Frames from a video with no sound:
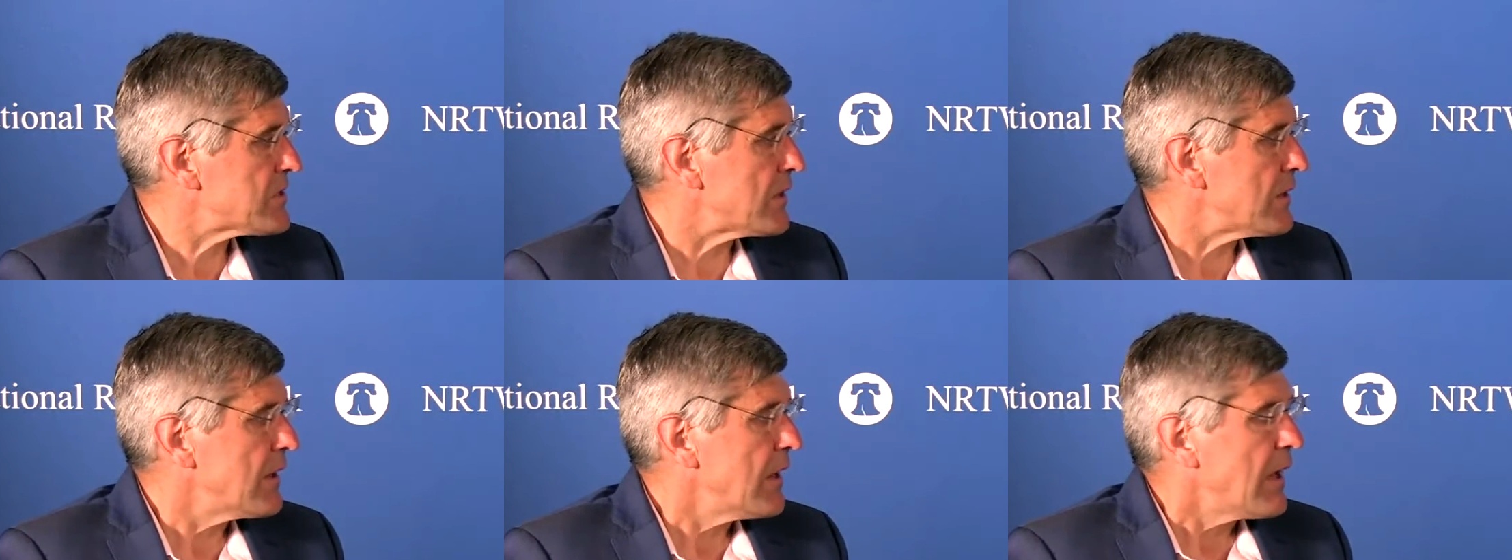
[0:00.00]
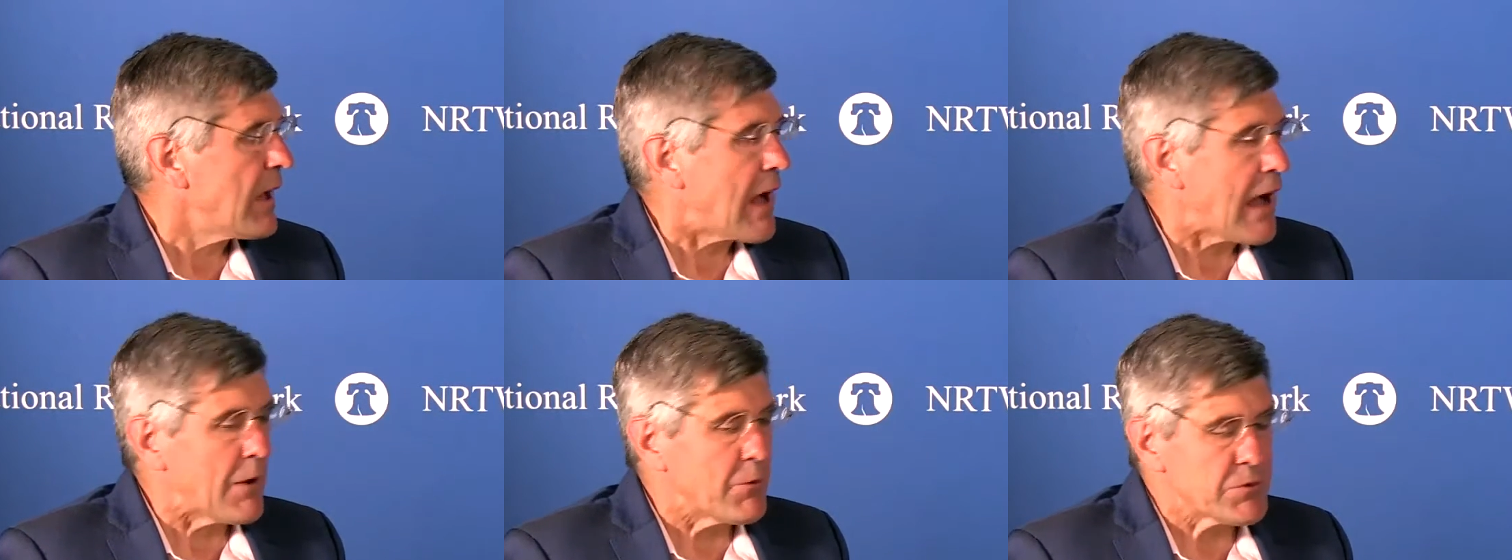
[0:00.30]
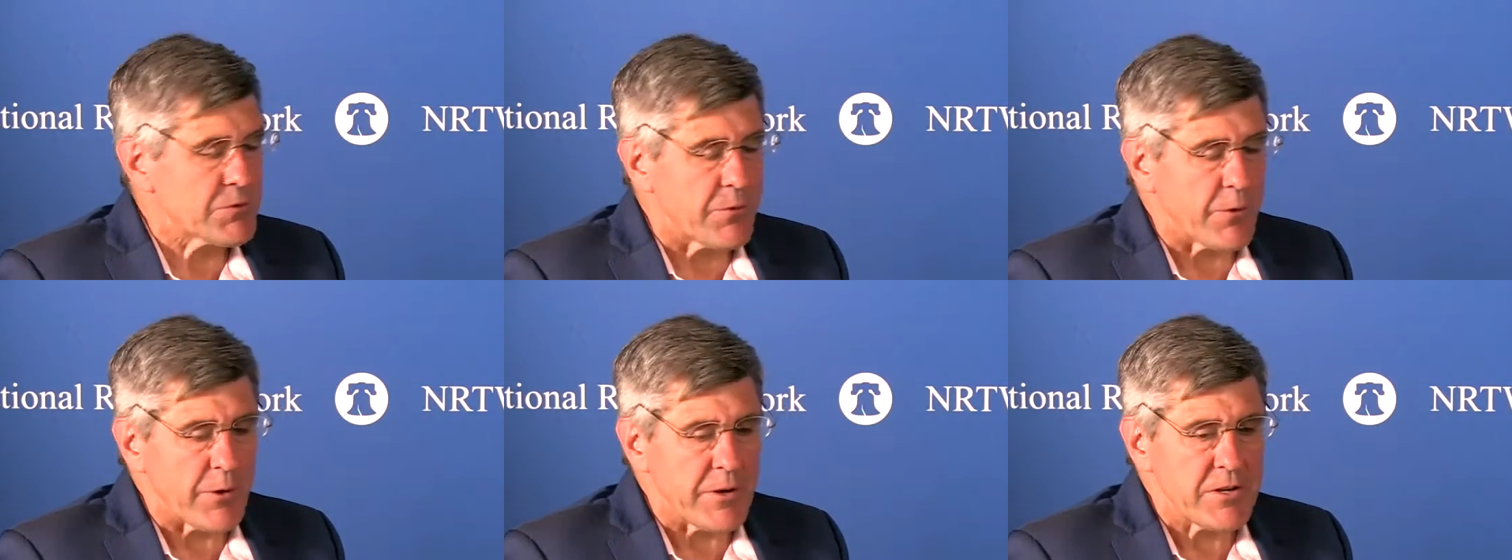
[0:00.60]
And I
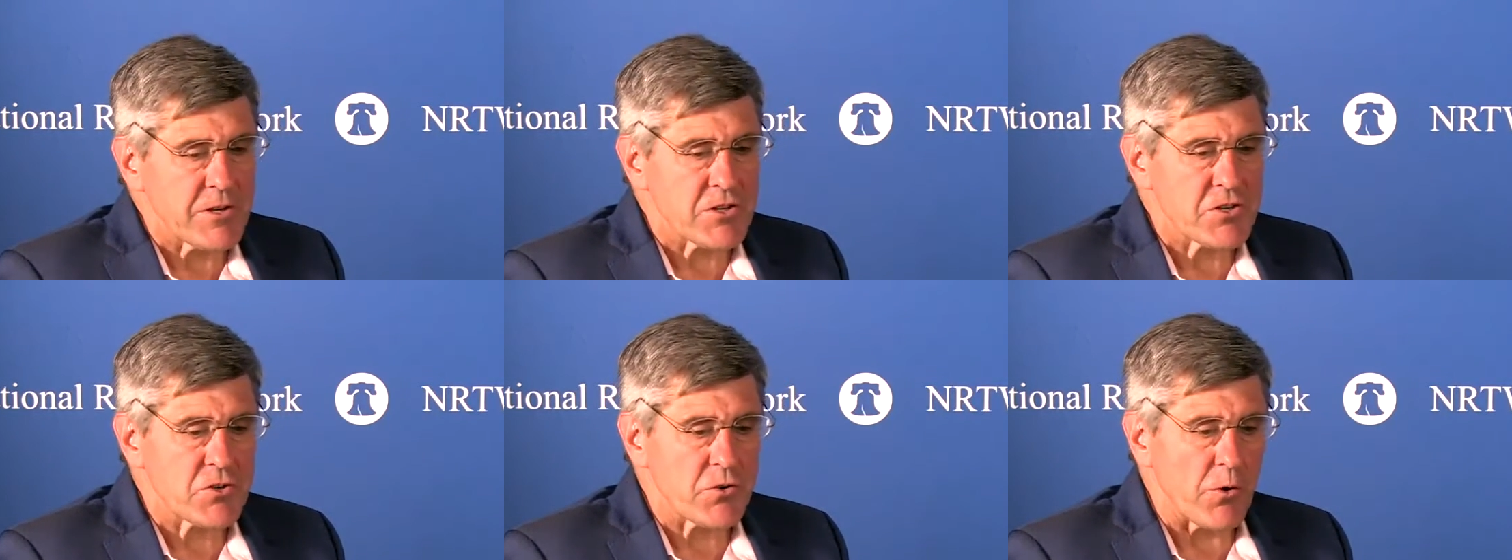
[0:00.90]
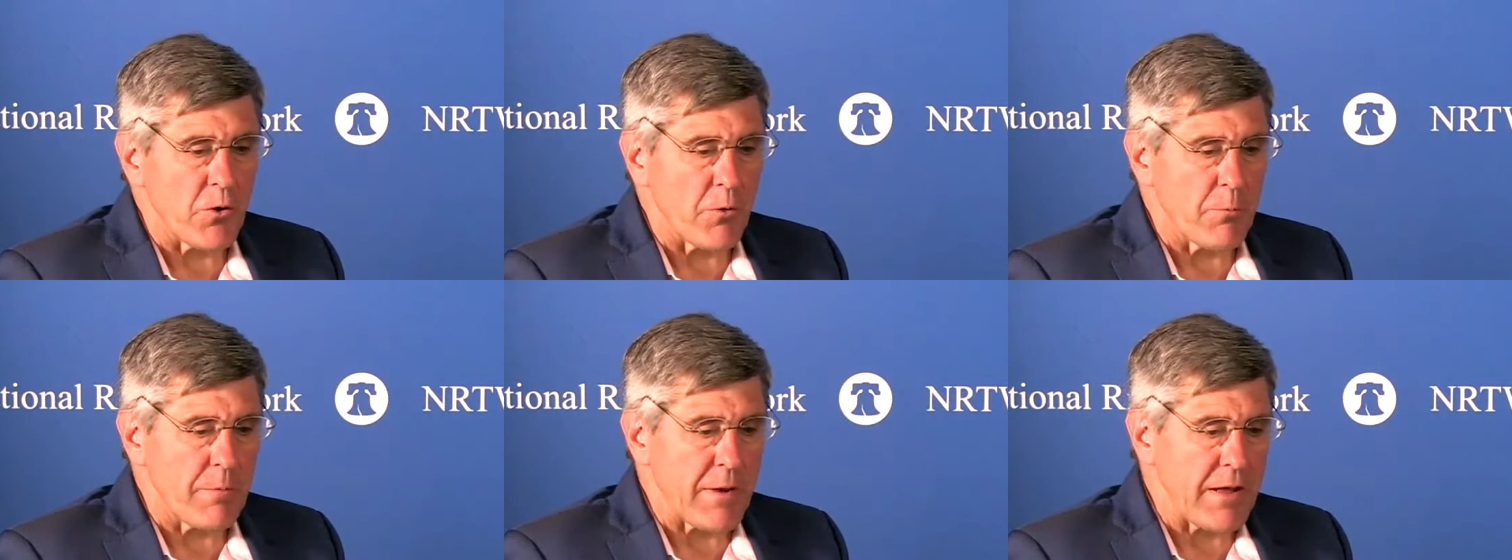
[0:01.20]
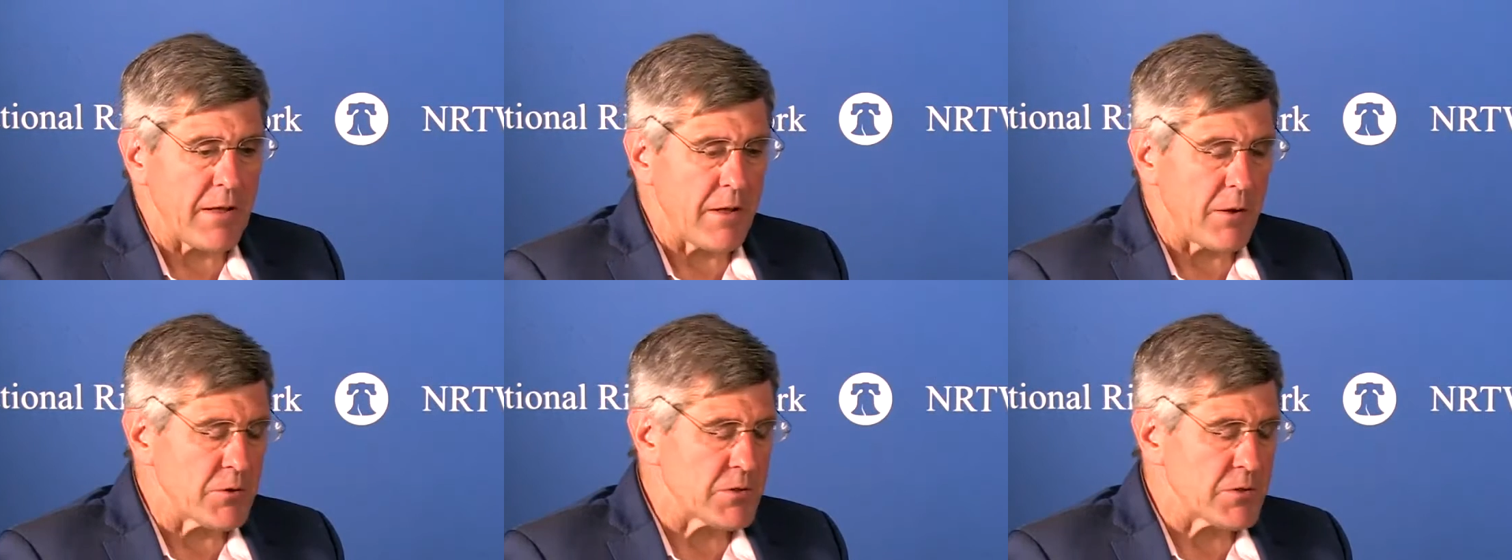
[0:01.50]
was very disturbed by,